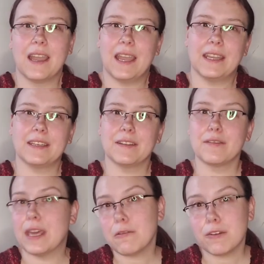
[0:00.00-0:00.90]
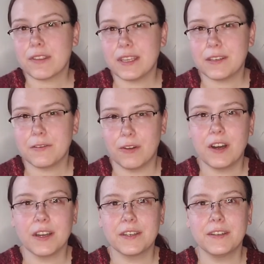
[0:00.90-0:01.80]
And that was it
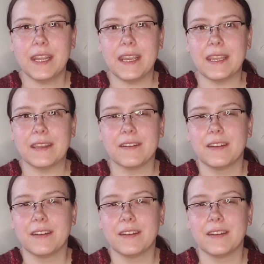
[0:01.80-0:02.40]
for today.